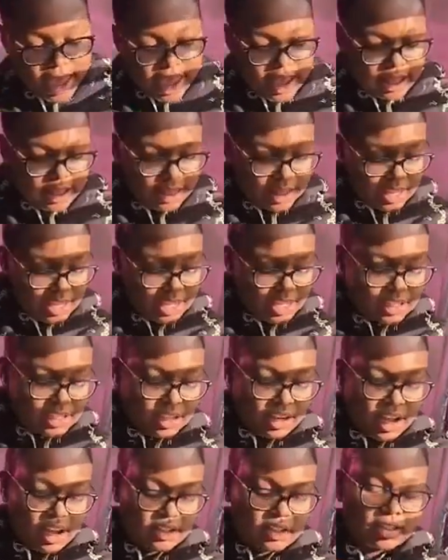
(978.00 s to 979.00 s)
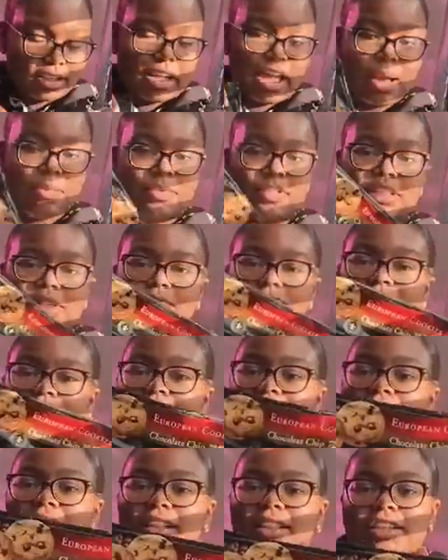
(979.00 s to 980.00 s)
And then she also got me some
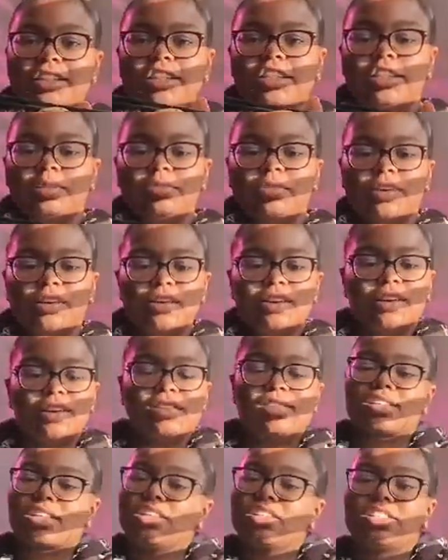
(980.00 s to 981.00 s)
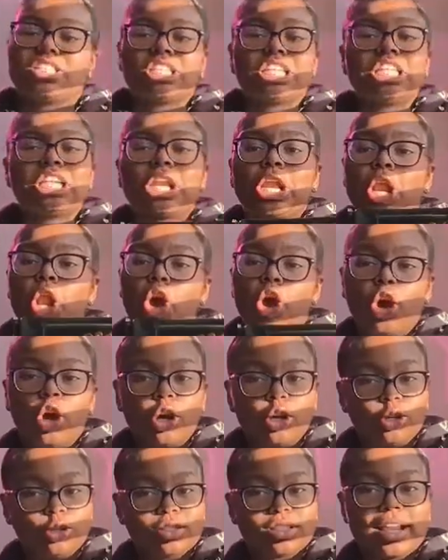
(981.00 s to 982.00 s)
chocolate chip cookies because she
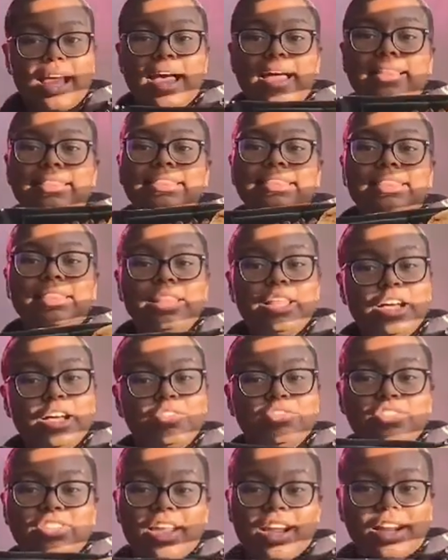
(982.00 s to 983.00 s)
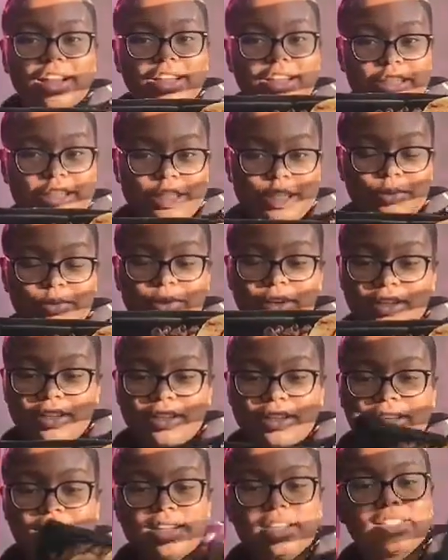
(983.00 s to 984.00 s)
knows I love chocolate chip
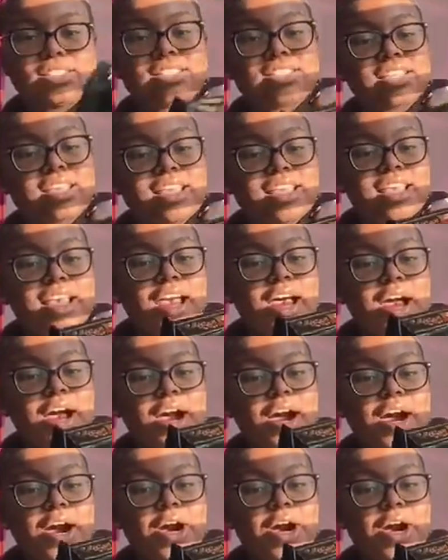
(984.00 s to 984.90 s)
cookies.